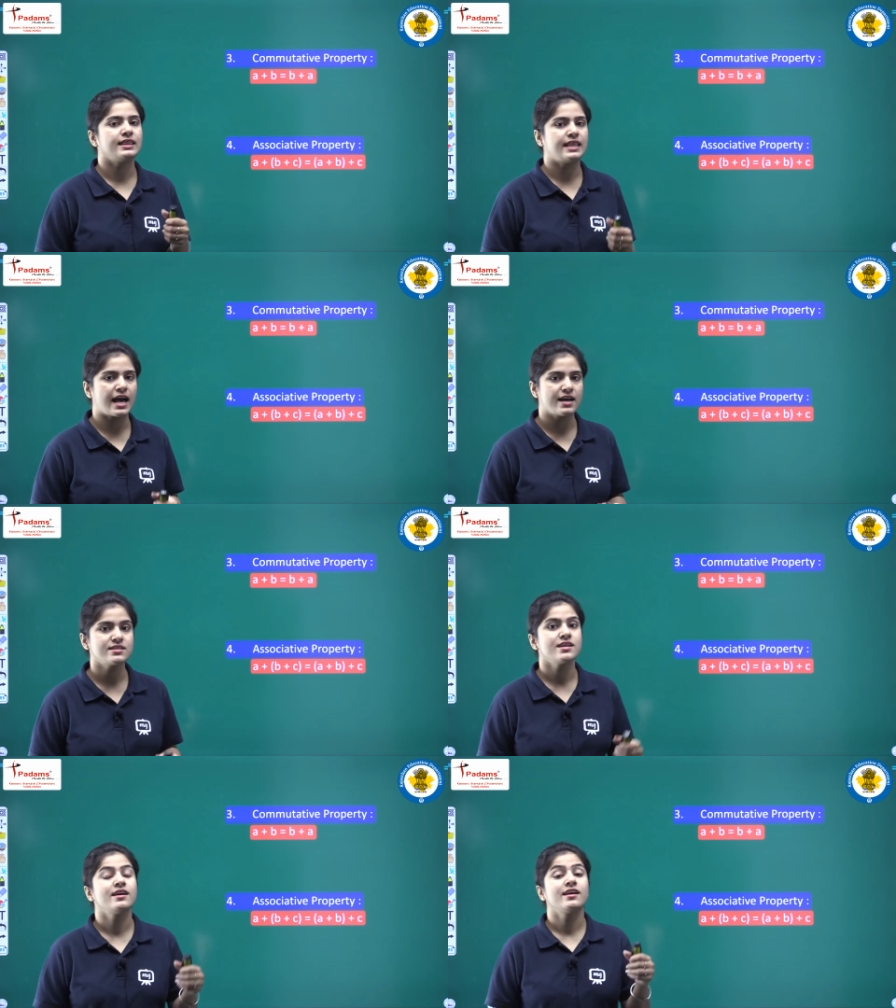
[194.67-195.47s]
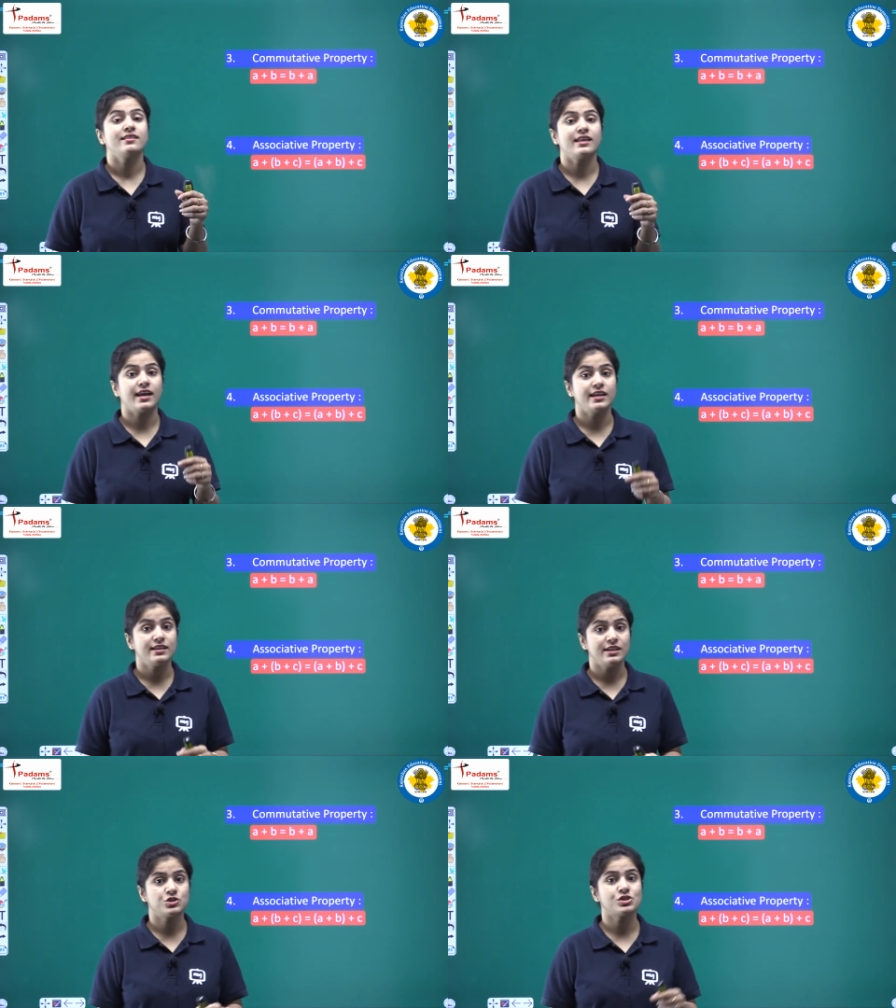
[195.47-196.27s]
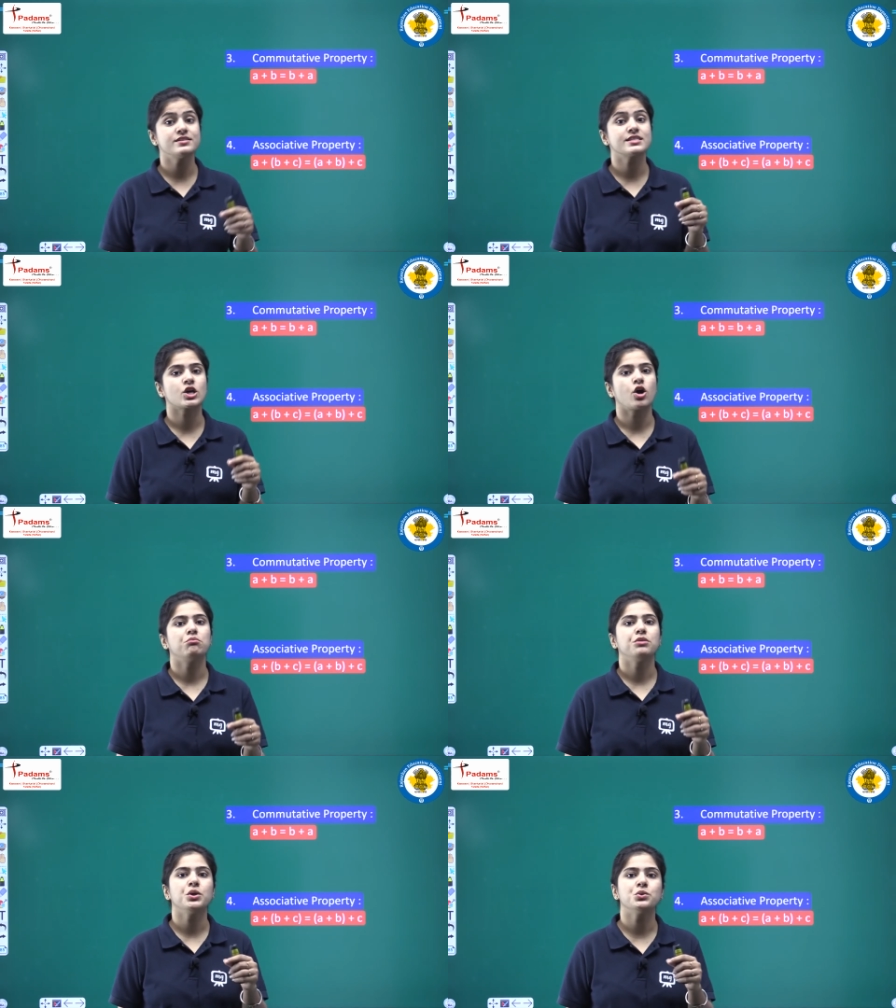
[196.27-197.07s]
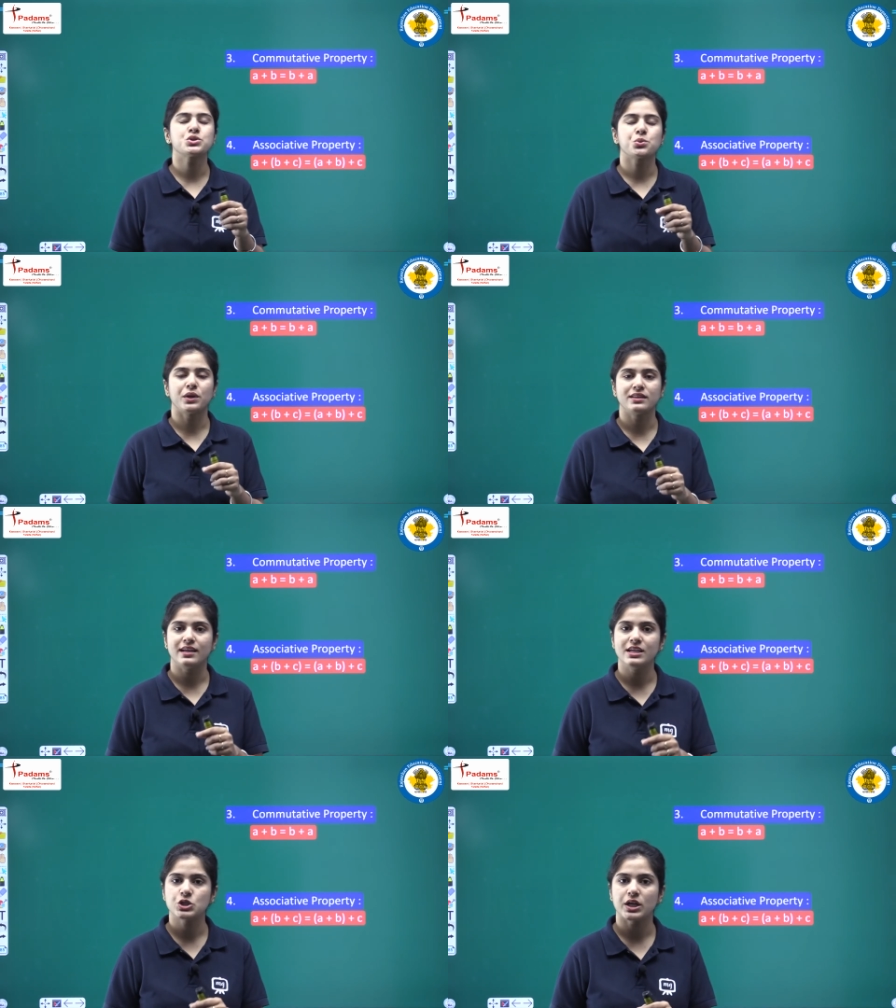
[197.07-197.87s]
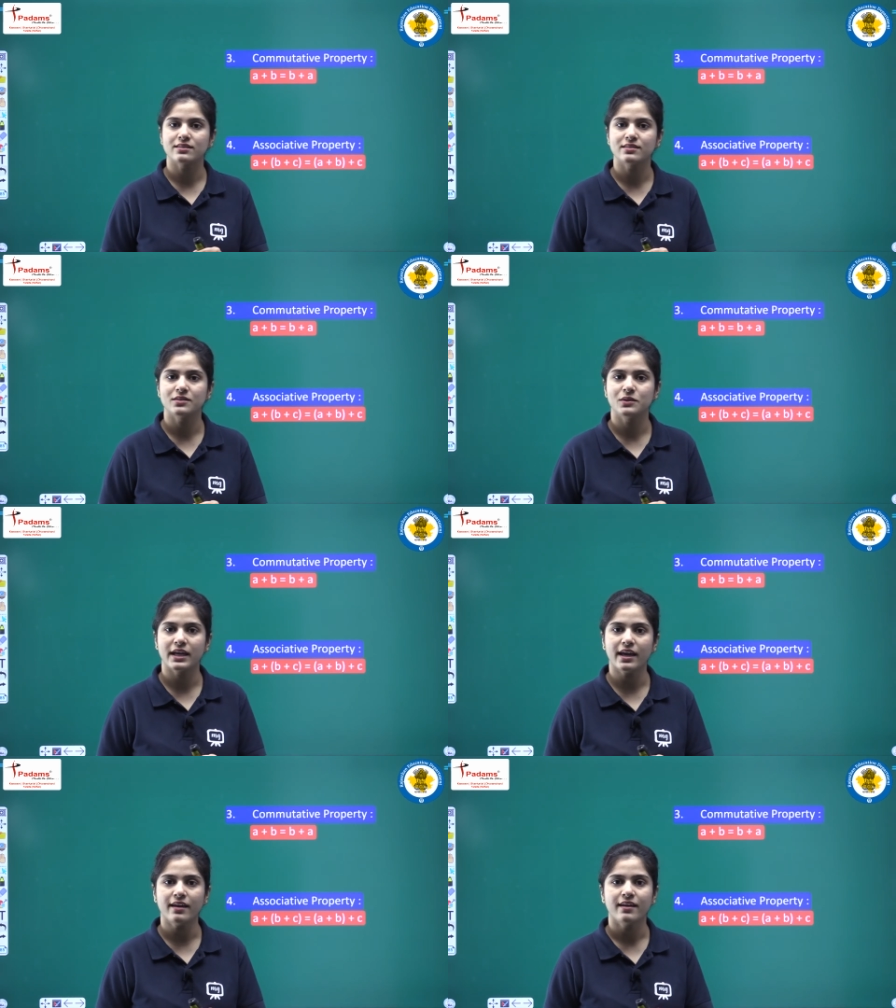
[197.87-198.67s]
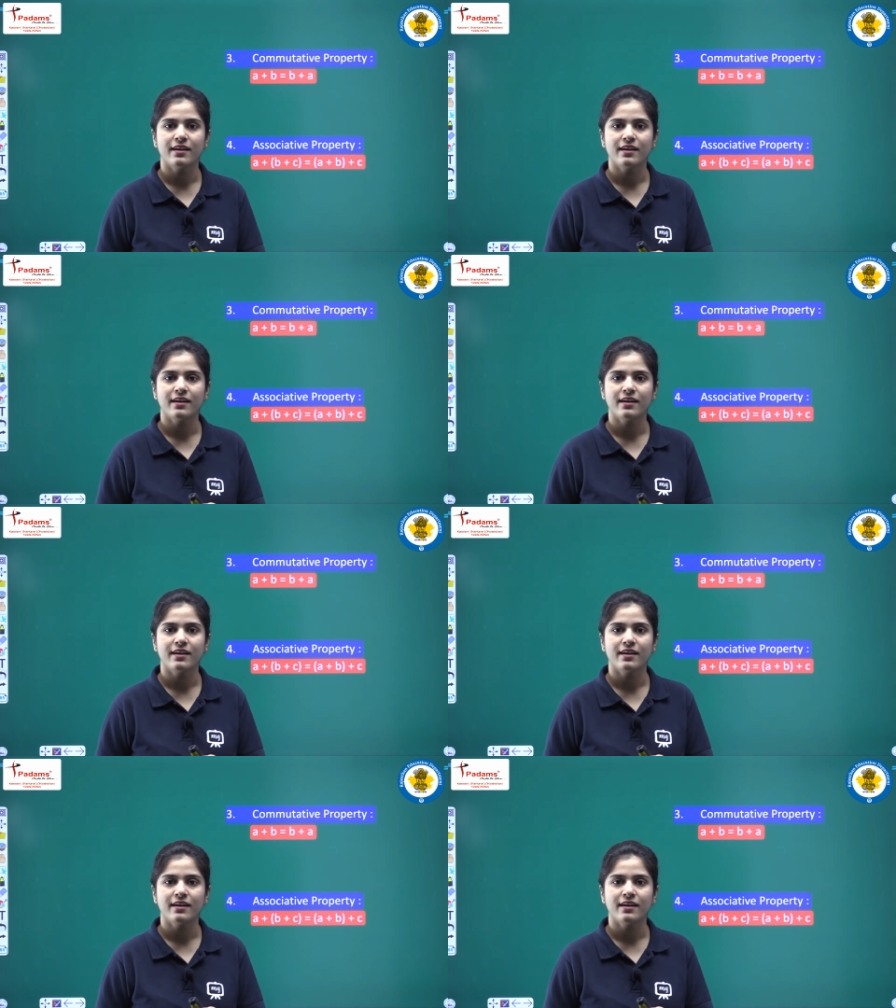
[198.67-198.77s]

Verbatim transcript: That the integers commute with each other, okay,